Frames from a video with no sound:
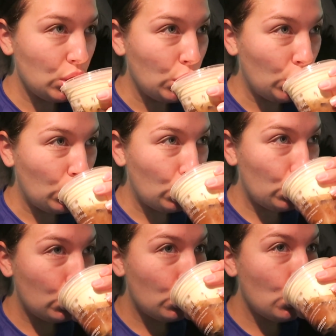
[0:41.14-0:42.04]

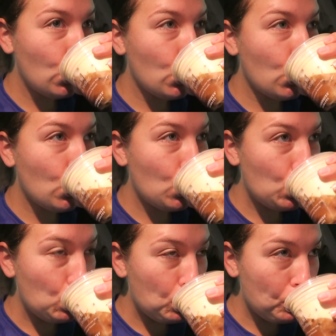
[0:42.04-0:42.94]

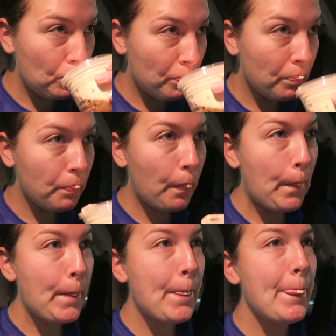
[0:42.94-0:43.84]

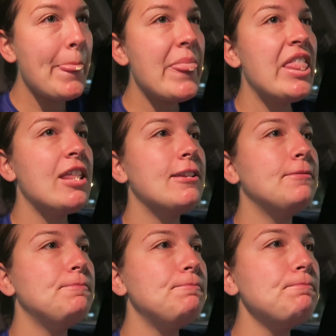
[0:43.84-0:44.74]

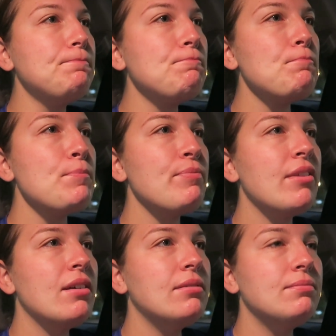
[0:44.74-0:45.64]
[no speech]